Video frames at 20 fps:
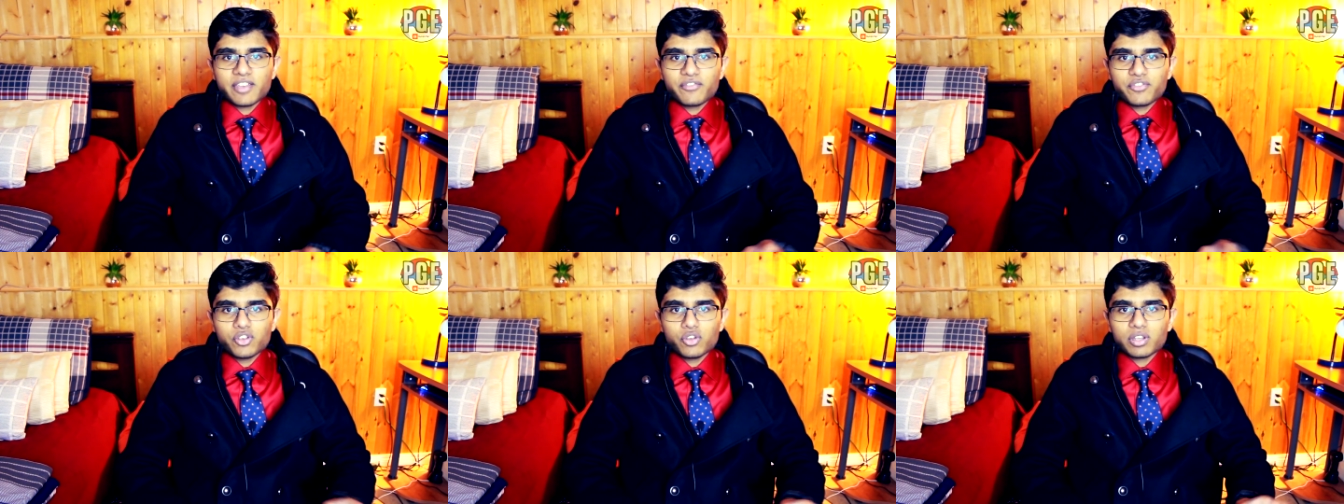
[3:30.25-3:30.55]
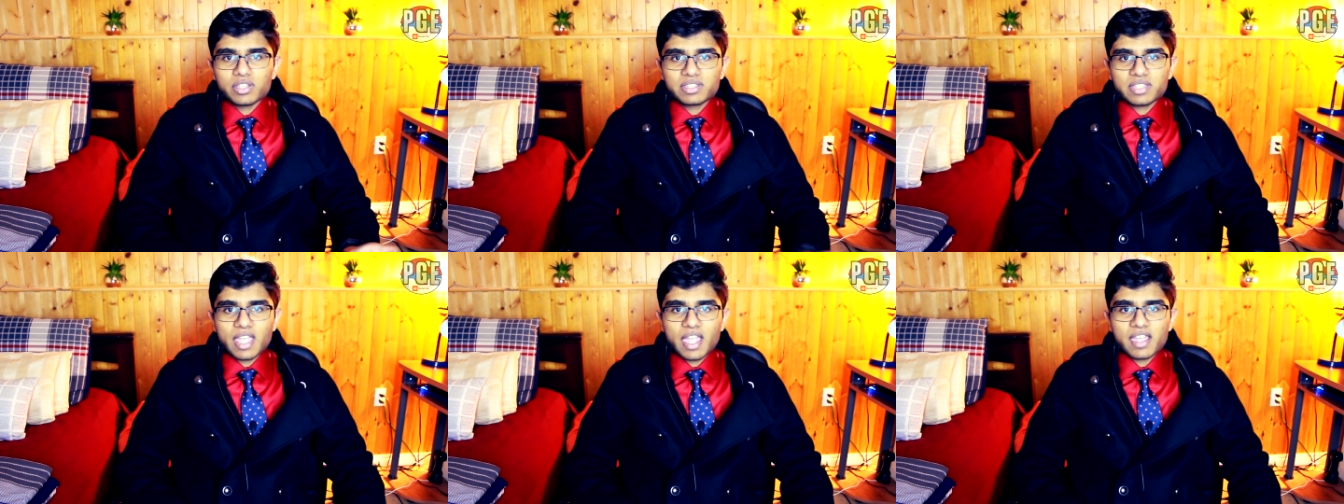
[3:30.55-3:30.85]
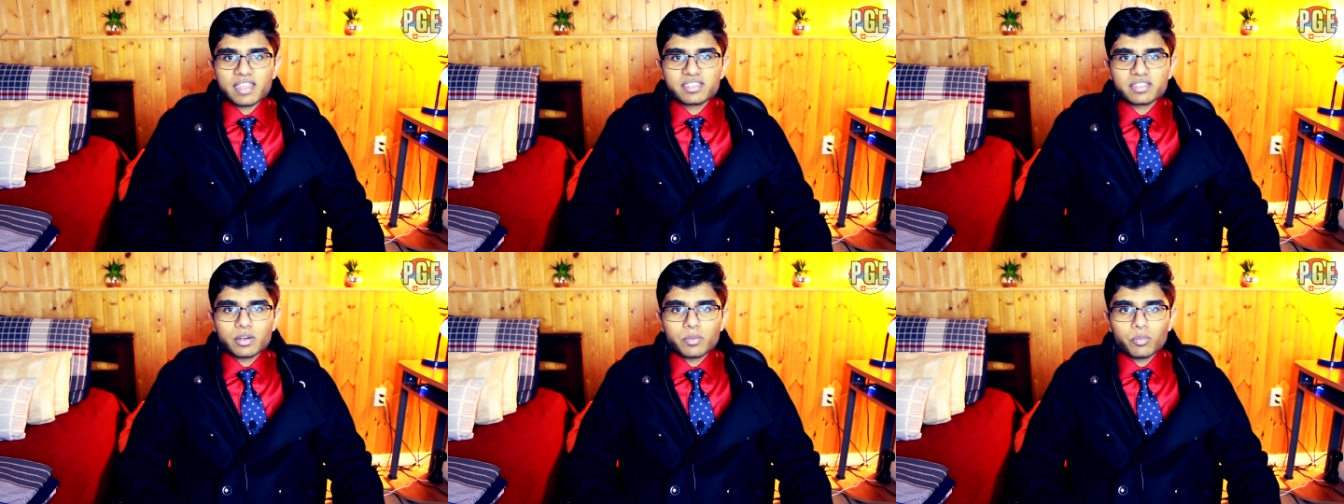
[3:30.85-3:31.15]
If you
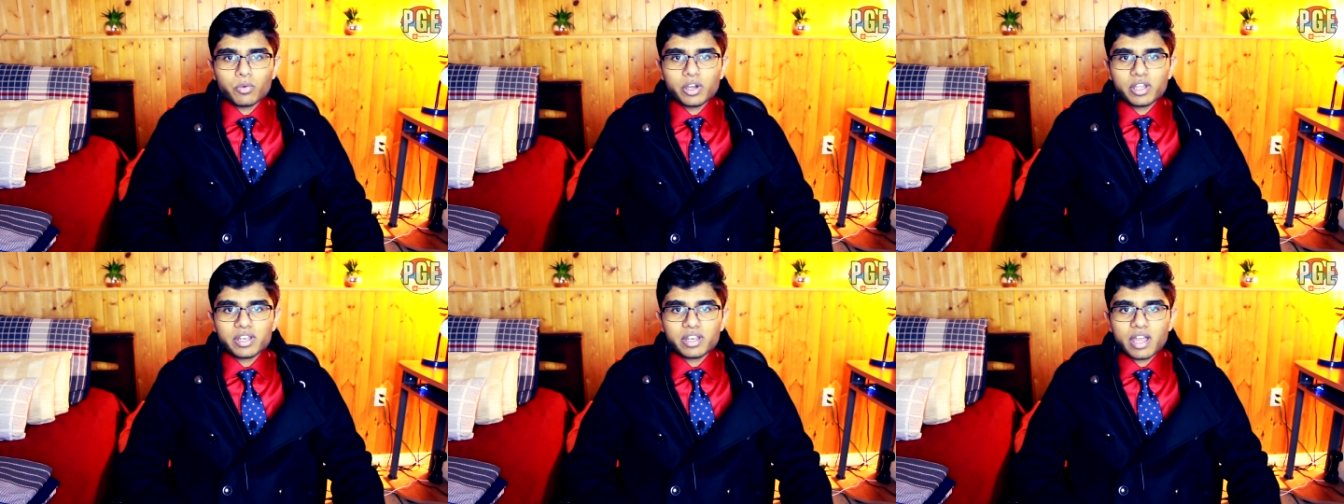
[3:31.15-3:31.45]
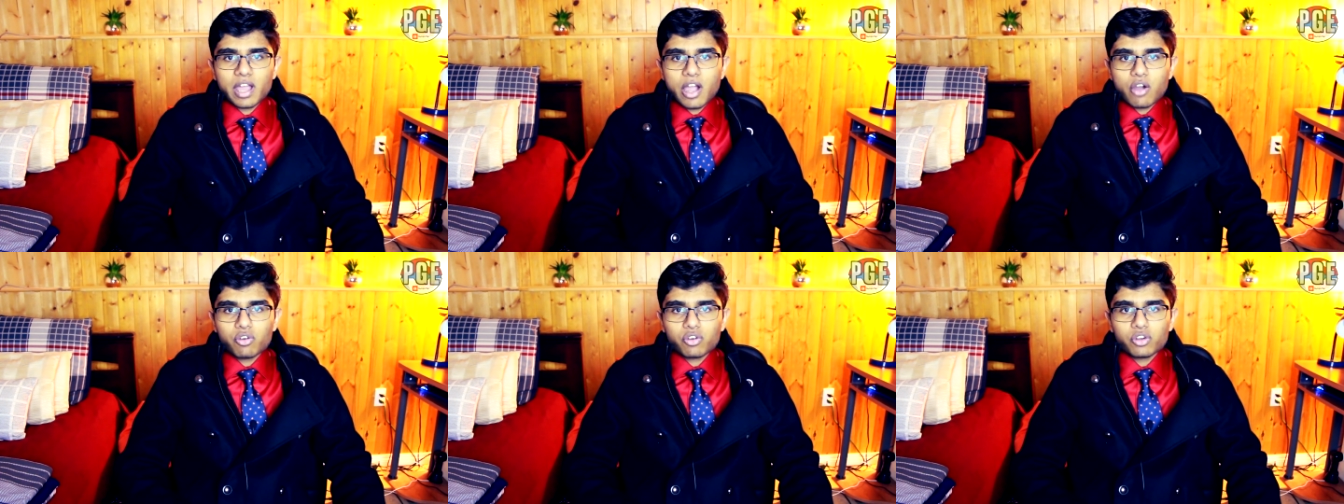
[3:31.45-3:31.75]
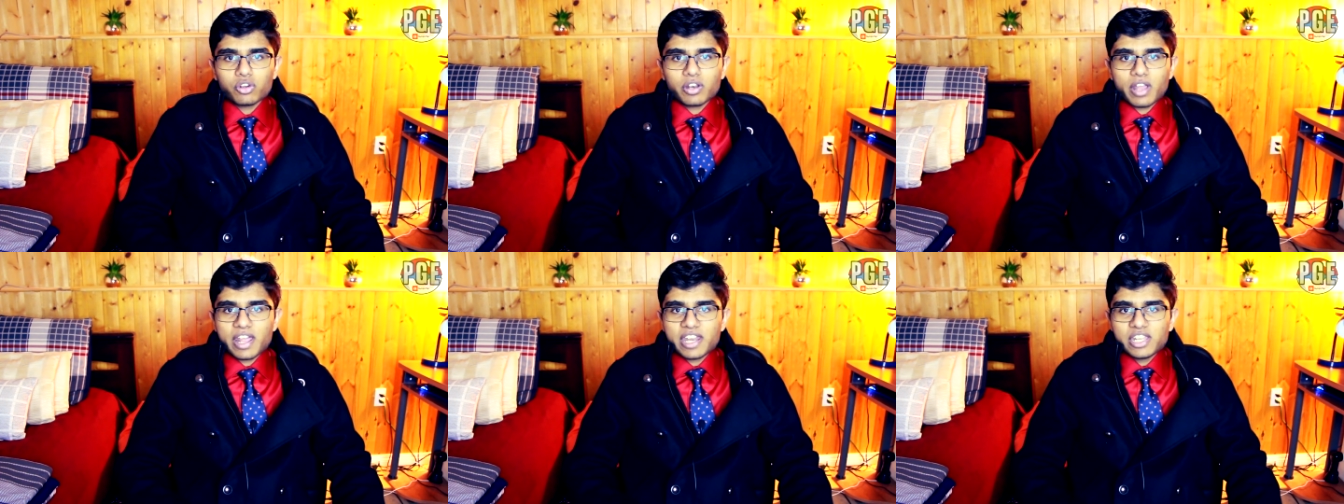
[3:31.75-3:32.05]
attack someone, how
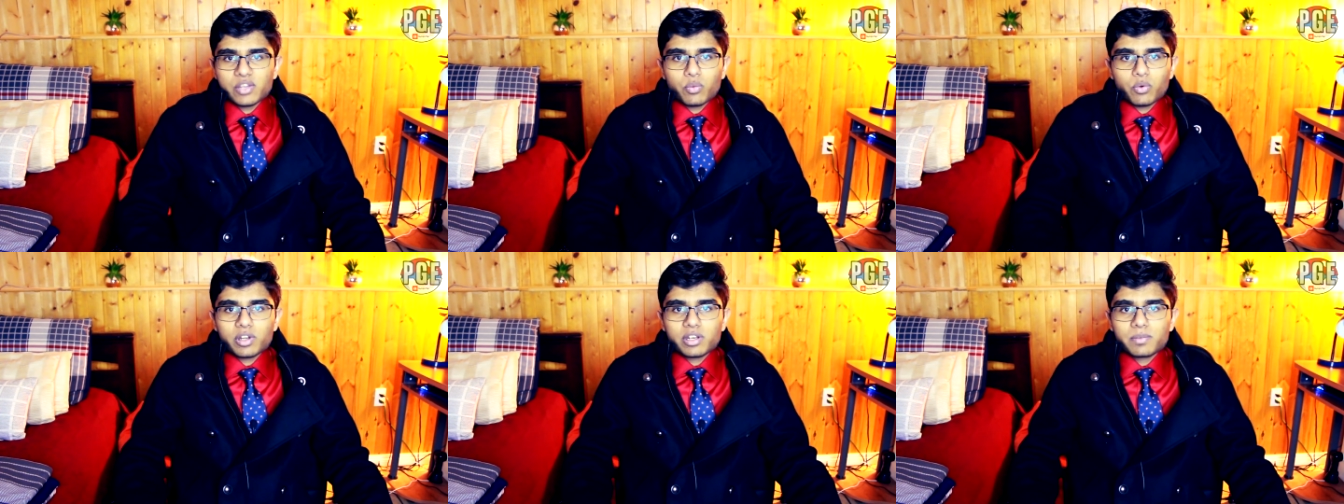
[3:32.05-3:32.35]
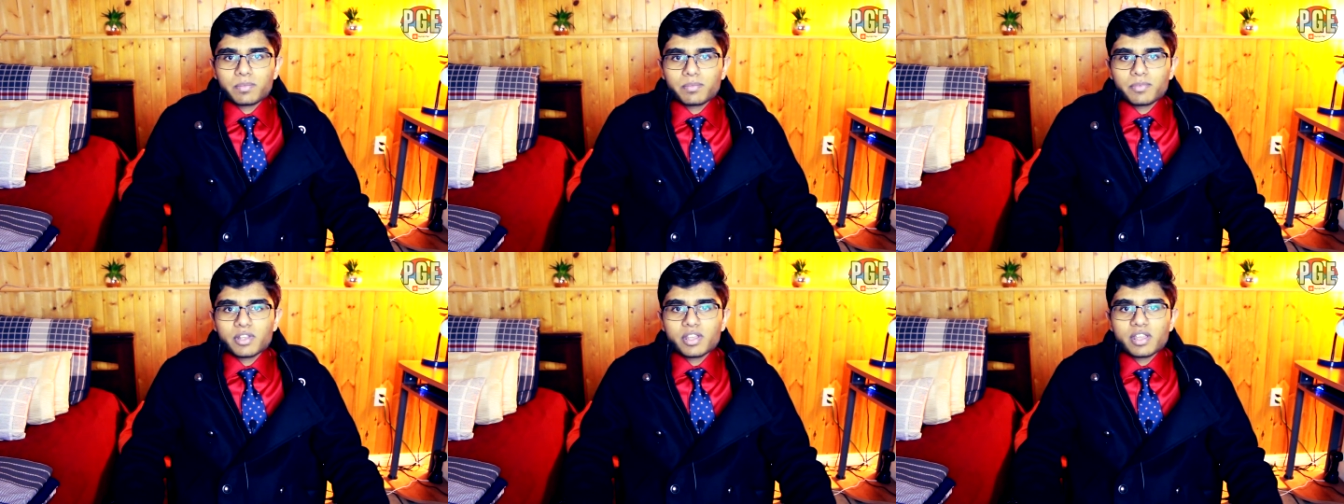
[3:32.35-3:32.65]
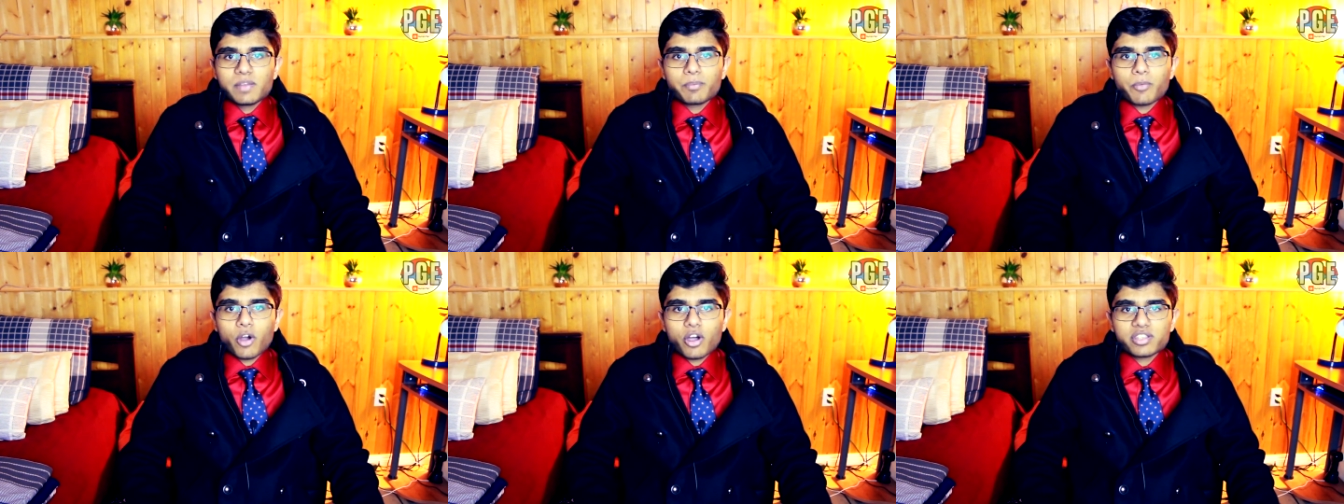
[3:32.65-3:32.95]
could anyone
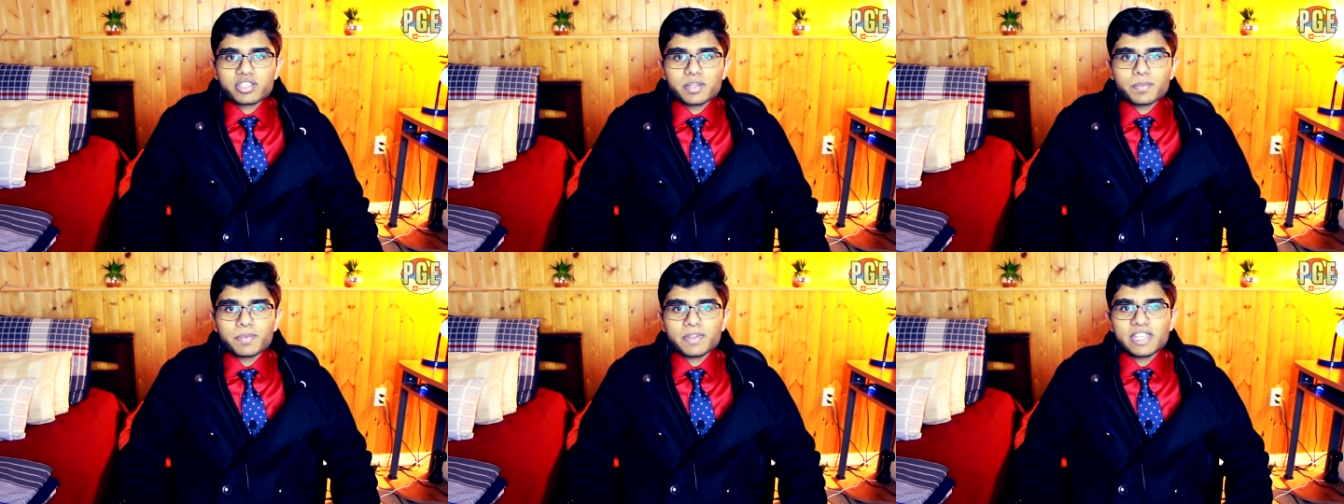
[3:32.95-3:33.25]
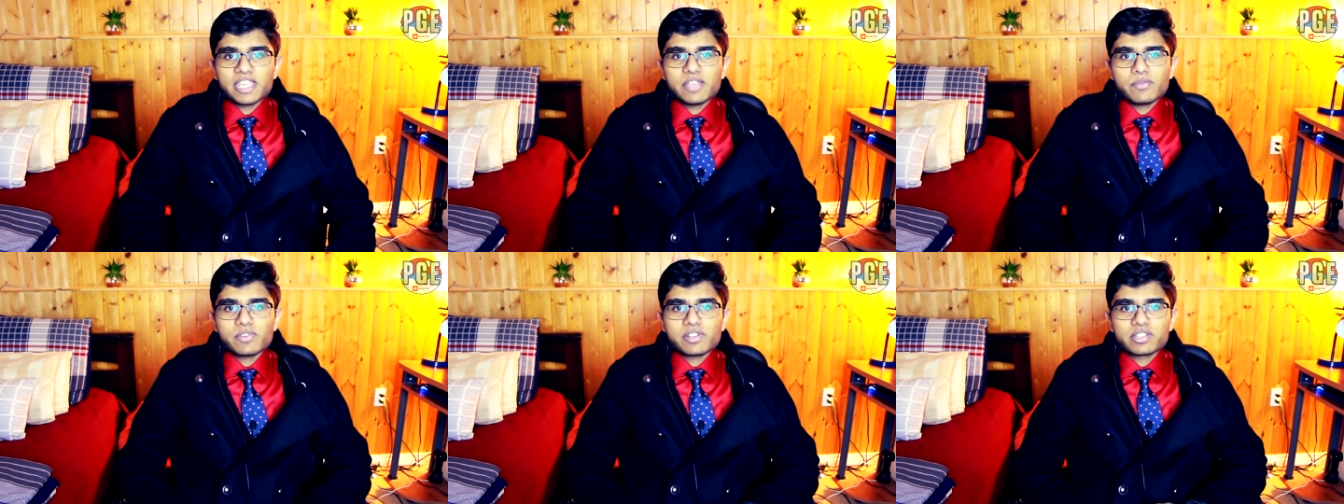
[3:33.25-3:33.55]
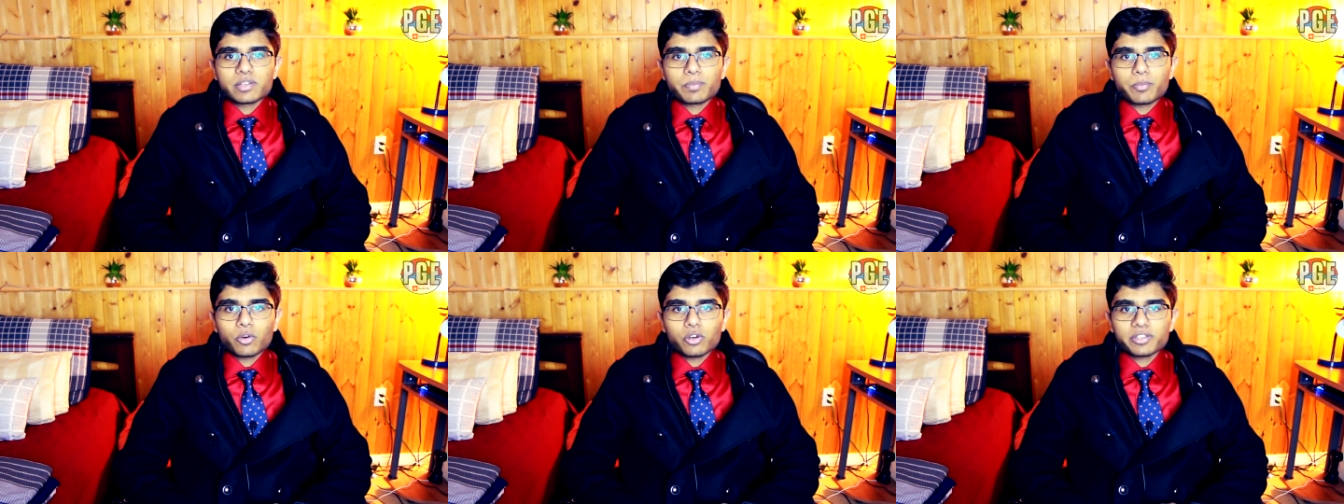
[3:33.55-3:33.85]
possibly even
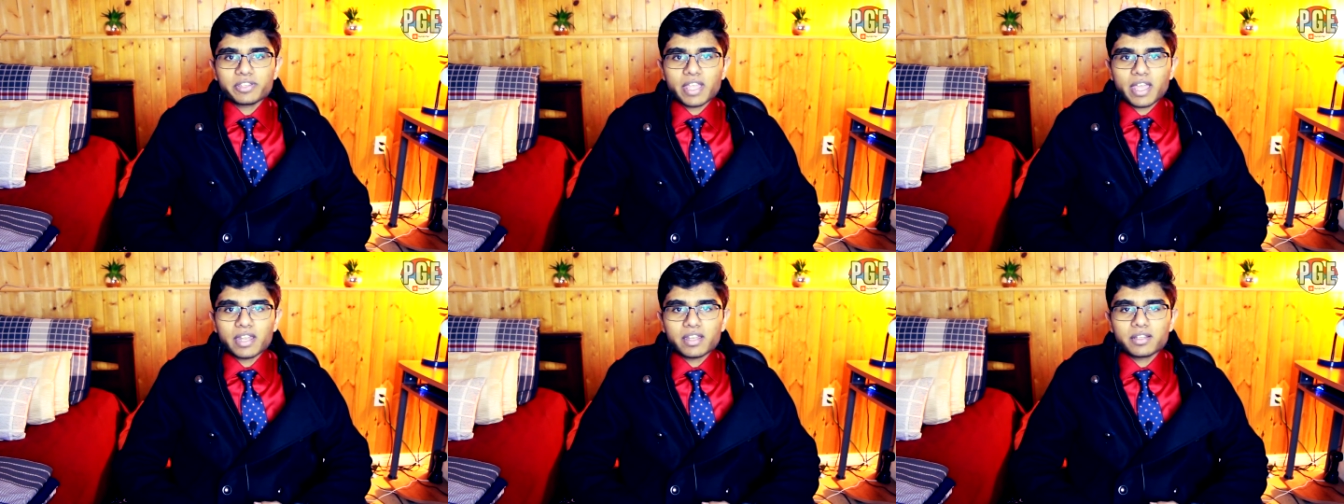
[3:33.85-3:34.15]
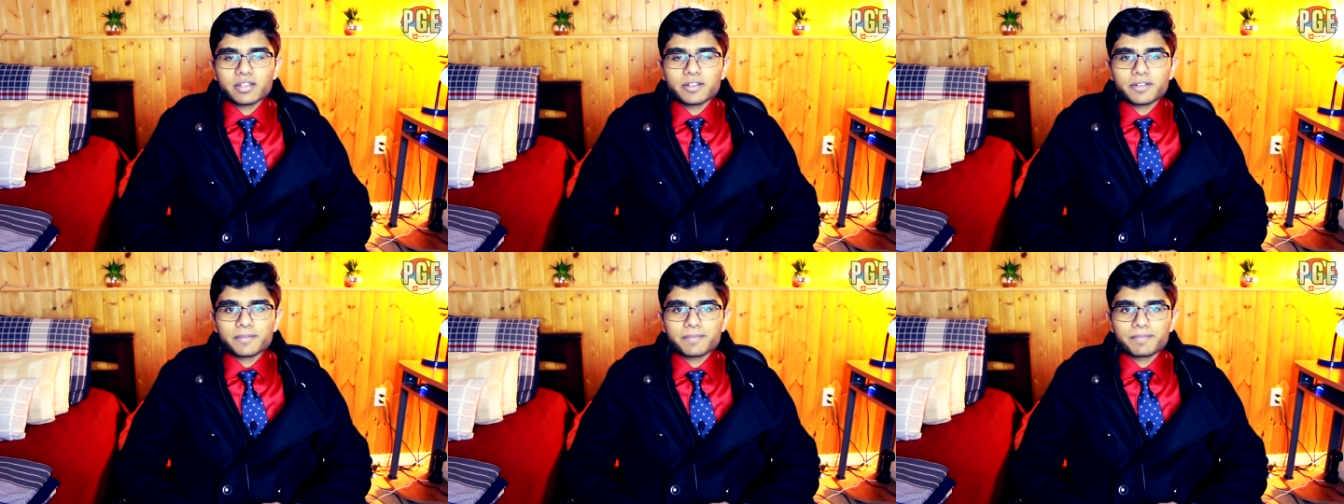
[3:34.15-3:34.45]
support that?